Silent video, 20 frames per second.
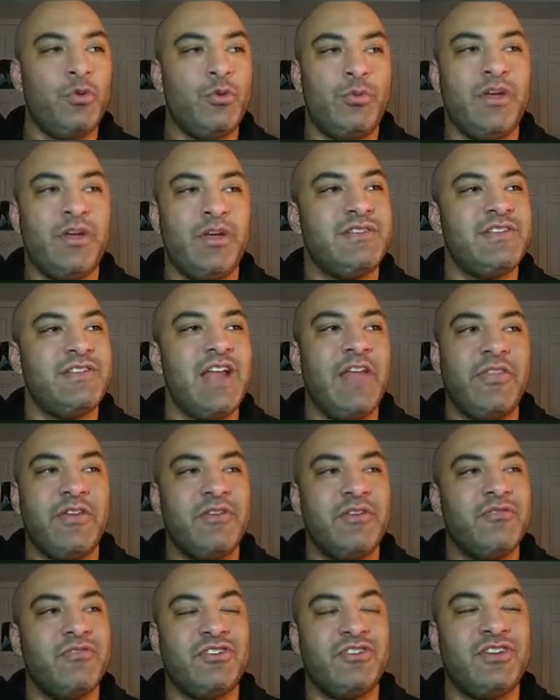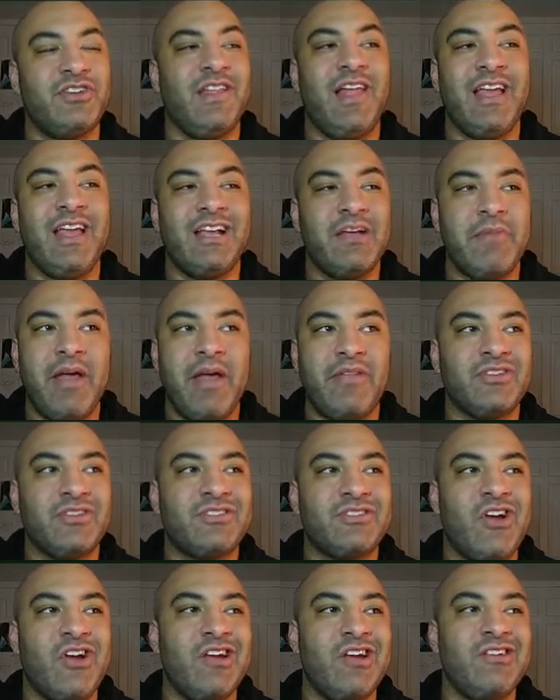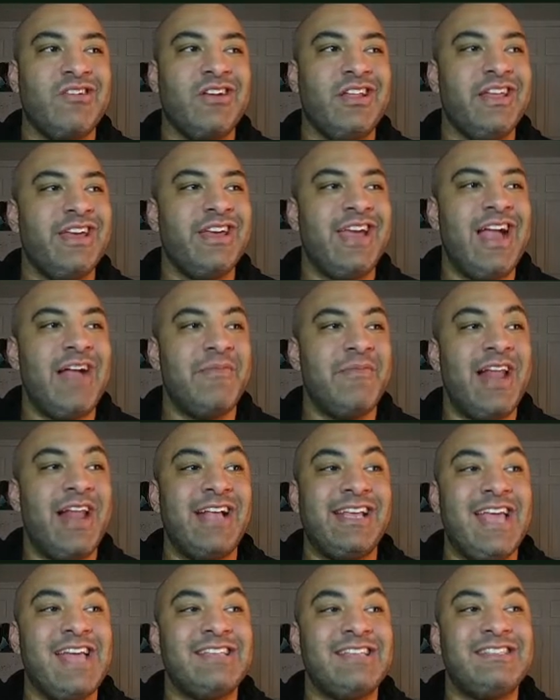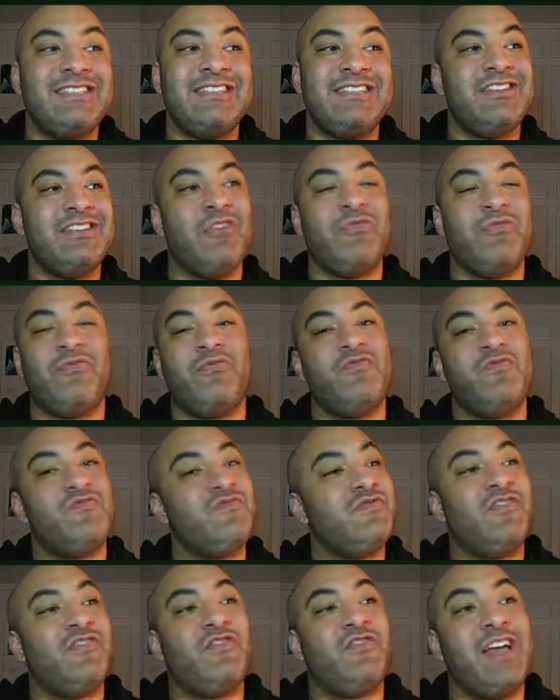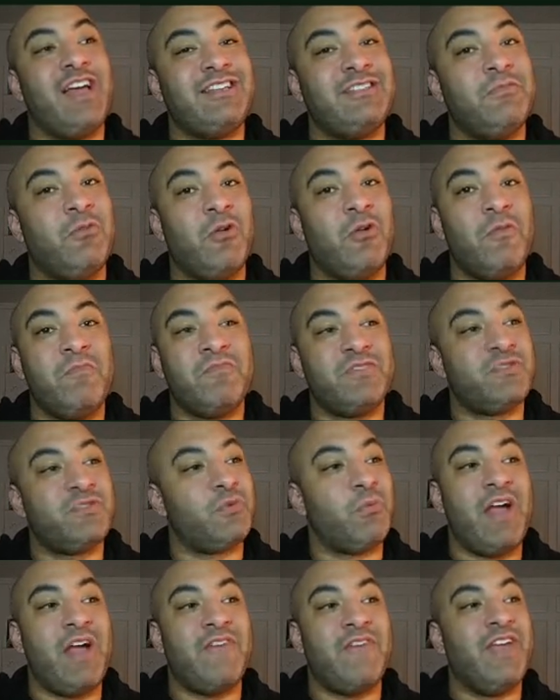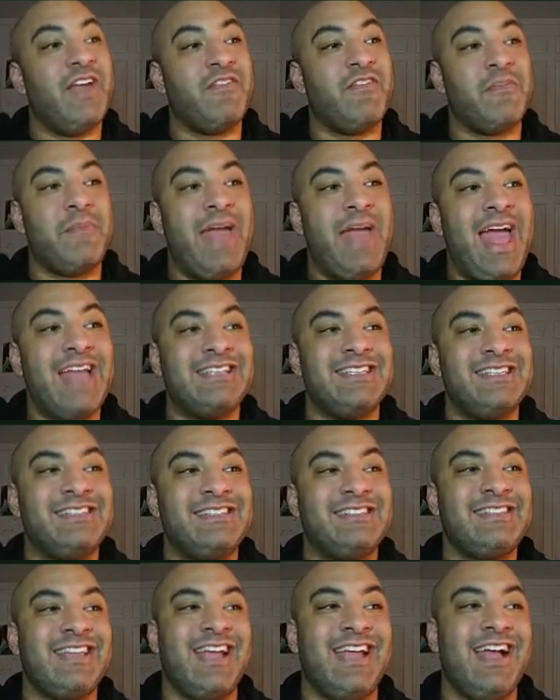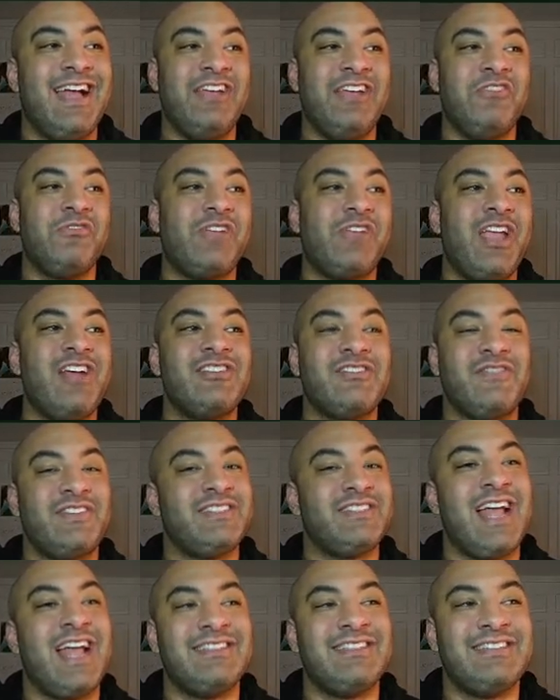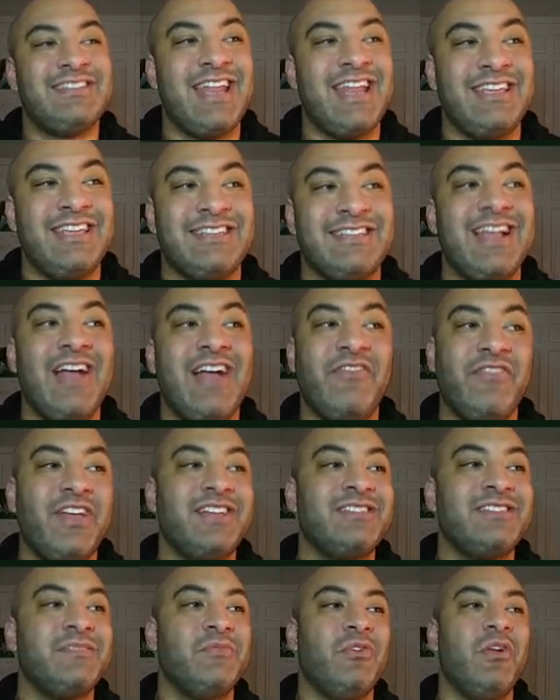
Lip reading: nothing to like about this card, really. I mean, I guess, flexible. It's one of my favorite badges. Who cares if he's got steady? He's got flexible